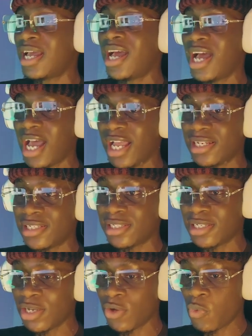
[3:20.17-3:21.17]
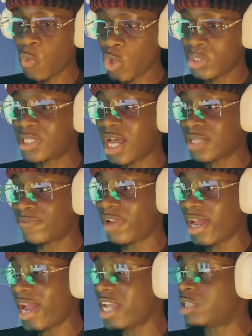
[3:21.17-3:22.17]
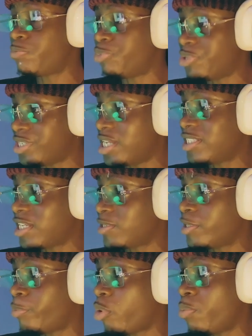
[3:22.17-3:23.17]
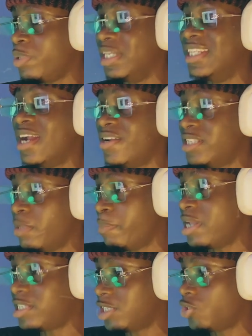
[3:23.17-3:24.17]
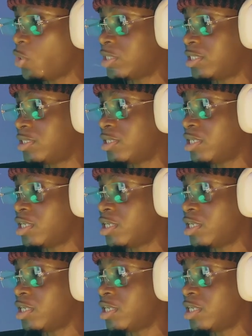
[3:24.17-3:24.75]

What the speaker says: And once that flyer is presented to the public, there is a message gotten.